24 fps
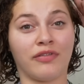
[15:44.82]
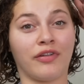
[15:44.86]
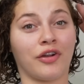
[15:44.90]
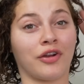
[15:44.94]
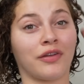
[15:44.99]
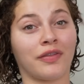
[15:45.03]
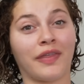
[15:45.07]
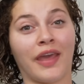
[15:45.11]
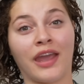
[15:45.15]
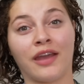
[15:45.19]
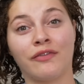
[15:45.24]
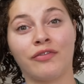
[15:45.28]
very
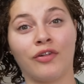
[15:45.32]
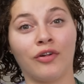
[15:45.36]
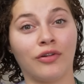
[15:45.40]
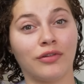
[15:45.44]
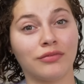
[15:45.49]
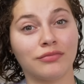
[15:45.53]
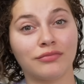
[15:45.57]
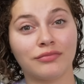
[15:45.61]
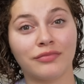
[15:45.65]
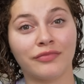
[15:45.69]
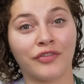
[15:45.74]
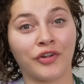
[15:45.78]

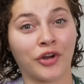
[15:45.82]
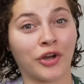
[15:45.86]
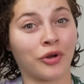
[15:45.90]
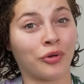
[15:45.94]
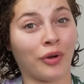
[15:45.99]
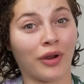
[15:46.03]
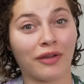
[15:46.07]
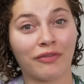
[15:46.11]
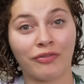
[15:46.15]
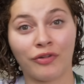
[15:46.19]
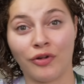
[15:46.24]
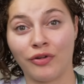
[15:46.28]
thankful, very
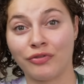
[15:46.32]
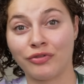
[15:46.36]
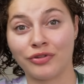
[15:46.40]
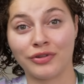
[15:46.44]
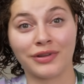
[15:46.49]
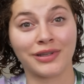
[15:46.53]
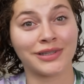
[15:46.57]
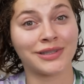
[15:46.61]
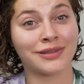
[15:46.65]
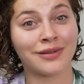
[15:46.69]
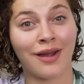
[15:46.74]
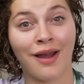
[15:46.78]
grateful for
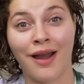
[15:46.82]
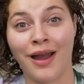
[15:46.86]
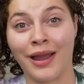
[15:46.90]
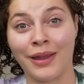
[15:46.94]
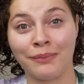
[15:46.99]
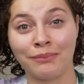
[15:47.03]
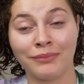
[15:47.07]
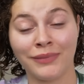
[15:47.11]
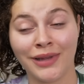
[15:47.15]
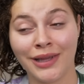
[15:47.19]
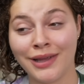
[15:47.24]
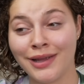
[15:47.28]
this
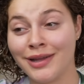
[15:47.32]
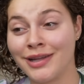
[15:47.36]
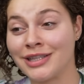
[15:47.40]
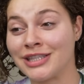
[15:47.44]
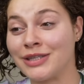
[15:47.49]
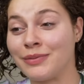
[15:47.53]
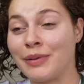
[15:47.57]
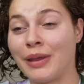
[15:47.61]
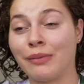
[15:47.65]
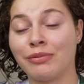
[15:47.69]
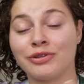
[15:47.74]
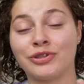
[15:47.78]
time
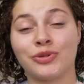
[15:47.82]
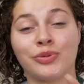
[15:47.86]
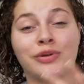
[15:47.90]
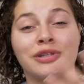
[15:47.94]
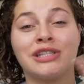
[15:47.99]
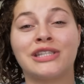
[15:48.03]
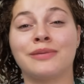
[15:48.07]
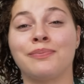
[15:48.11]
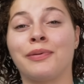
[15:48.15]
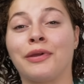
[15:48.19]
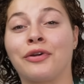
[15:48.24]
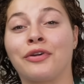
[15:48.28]
to be able to
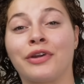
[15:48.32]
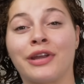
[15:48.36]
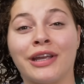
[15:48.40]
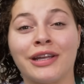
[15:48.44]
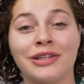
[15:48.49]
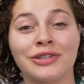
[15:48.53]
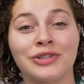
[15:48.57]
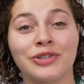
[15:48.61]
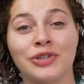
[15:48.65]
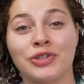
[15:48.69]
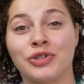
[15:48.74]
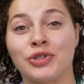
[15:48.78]

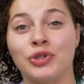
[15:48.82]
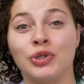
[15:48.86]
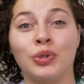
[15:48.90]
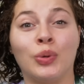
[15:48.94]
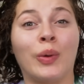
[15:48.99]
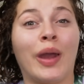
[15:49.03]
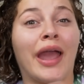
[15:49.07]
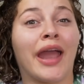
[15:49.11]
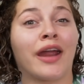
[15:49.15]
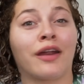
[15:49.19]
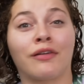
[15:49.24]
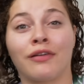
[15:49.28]
experience this
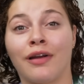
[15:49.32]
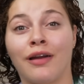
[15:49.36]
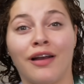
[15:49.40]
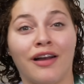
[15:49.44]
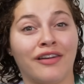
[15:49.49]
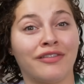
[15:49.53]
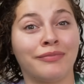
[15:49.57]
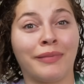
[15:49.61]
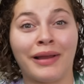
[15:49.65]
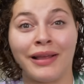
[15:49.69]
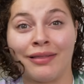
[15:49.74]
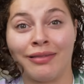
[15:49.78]
new era
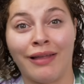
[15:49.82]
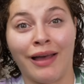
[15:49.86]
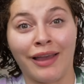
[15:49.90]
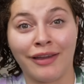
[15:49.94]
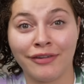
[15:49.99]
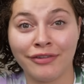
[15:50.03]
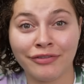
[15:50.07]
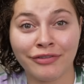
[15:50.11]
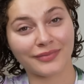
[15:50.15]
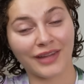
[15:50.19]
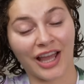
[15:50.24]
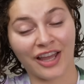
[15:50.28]
of my
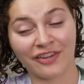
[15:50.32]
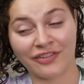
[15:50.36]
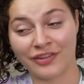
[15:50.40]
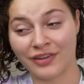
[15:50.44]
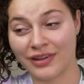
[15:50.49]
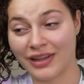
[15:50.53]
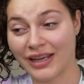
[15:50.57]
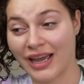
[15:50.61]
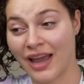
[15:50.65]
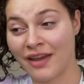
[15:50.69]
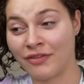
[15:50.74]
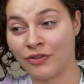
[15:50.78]
life. I feel
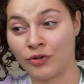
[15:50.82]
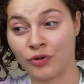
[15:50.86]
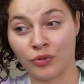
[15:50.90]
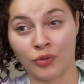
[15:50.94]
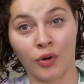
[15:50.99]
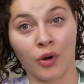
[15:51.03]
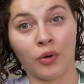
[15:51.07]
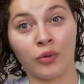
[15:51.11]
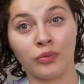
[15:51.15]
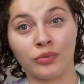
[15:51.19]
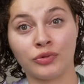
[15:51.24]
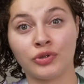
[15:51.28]
like I've
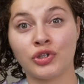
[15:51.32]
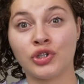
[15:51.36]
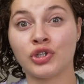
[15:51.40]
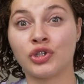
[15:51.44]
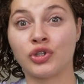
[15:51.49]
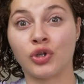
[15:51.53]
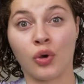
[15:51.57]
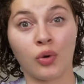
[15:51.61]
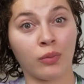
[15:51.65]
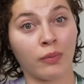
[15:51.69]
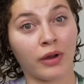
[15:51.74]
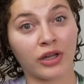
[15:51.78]
grown
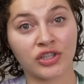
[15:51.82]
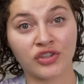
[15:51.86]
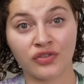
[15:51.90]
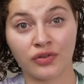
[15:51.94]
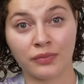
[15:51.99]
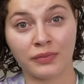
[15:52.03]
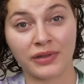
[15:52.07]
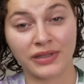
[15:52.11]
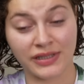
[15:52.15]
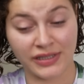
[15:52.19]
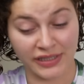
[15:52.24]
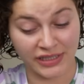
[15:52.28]
so much
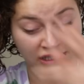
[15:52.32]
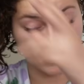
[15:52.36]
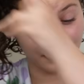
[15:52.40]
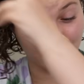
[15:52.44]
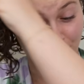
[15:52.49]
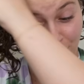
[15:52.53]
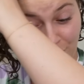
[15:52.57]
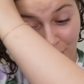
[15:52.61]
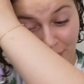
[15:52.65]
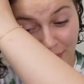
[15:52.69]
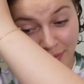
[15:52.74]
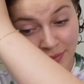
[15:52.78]
from this
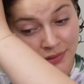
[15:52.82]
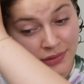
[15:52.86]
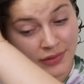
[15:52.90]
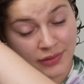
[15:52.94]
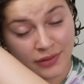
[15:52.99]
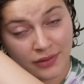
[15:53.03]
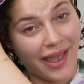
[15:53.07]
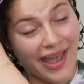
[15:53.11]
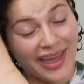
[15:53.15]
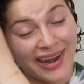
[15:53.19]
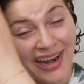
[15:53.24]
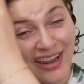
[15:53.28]

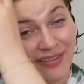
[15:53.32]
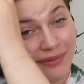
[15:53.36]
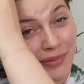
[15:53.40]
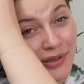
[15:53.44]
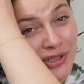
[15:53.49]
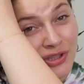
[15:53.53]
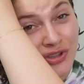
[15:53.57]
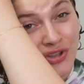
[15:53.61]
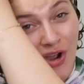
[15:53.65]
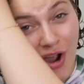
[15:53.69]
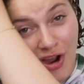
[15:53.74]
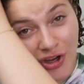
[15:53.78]
experience and I've
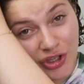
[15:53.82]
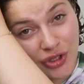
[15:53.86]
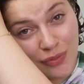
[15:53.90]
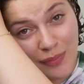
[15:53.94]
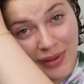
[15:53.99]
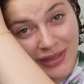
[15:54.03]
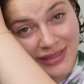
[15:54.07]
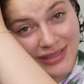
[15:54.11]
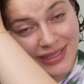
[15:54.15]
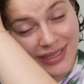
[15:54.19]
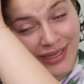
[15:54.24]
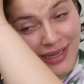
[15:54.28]
been
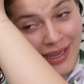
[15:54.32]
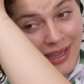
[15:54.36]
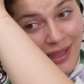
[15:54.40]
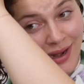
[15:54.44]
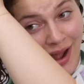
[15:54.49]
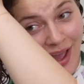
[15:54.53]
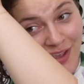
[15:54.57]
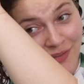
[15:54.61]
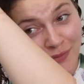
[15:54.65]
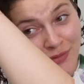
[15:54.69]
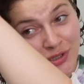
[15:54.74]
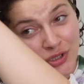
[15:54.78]
documenting it.
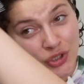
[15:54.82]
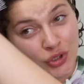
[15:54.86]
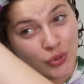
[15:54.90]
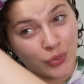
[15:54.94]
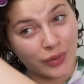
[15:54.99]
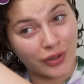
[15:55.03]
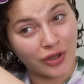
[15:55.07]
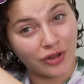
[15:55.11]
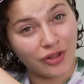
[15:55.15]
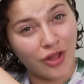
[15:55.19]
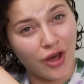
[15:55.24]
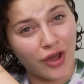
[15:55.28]
I've been
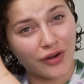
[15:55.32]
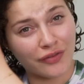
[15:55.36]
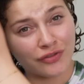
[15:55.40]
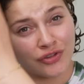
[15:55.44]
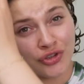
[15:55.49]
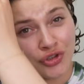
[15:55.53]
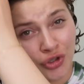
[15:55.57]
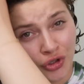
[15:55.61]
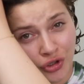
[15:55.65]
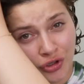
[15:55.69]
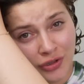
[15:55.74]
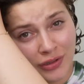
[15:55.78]
doing a lot of
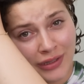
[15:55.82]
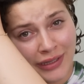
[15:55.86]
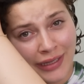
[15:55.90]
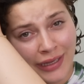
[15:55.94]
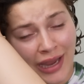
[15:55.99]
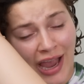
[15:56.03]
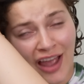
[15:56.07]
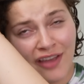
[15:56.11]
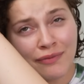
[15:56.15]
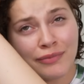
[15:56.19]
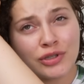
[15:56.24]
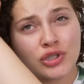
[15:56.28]
journaling.
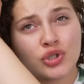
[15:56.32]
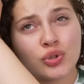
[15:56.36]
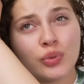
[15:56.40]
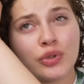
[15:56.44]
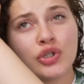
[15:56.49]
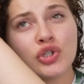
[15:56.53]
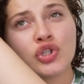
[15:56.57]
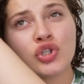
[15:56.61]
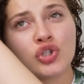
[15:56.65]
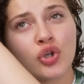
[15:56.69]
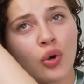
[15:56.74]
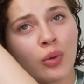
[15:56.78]
I've been
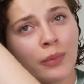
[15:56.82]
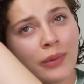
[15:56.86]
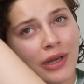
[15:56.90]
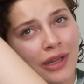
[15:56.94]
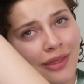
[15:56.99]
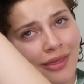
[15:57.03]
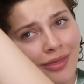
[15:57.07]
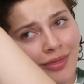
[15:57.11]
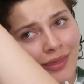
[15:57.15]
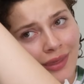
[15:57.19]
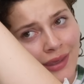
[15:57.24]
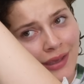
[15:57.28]
doing so
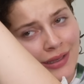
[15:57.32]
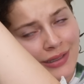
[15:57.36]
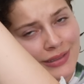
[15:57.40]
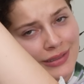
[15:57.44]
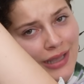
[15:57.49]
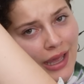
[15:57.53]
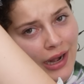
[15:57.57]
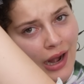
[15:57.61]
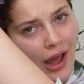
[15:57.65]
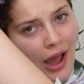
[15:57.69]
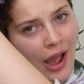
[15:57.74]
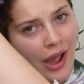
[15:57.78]
many things
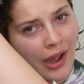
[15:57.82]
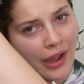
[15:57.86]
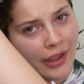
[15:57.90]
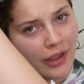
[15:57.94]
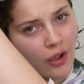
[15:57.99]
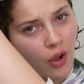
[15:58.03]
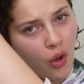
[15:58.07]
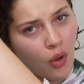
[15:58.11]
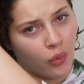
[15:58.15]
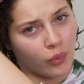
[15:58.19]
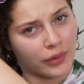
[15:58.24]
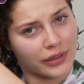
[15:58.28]
that I
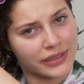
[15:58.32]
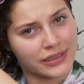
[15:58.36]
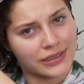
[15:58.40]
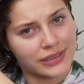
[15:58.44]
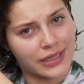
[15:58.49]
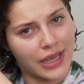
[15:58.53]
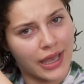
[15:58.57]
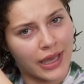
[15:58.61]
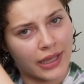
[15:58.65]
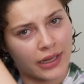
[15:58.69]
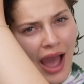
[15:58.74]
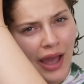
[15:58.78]
always
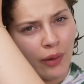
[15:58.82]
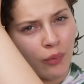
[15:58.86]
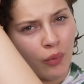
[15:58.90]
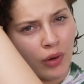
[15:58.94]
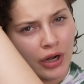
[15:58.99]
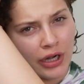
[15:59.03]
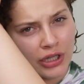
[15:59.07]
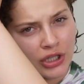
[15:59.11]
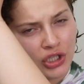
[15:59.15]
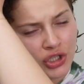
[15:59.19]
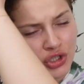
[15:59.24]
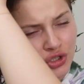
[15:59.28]
said I
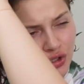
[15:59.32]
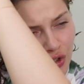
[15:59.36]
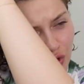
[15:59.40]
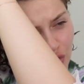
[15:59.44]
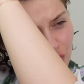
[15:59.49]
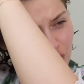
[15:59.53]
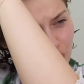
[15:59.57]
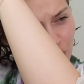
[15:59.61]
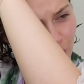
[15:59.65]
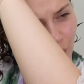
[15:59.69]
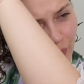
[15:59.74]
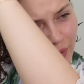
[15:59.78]
wanted to
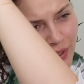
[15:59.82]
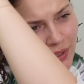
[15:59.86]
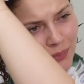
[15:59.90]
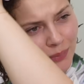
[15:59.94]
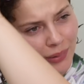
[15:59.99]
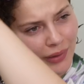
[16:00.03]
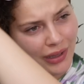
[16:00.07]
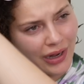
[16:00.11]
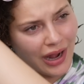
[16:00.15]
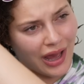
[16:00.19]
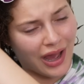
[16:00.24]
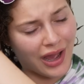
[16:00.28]
start doing,
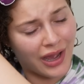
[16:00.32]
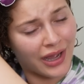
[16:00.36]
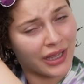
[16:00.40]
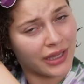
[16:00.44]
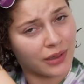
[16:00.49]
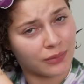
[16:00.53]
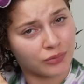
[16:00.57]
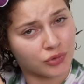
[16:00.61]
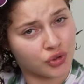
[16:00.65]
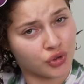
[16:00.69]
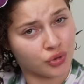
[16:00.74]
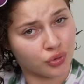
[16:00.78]
but I
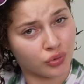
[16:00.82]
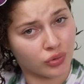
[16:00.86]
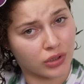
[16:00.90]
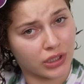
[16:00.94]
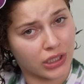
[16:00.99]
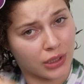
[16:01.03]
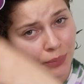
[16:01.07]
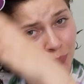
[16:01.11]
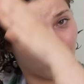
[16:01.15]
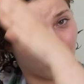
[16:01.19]
am truly a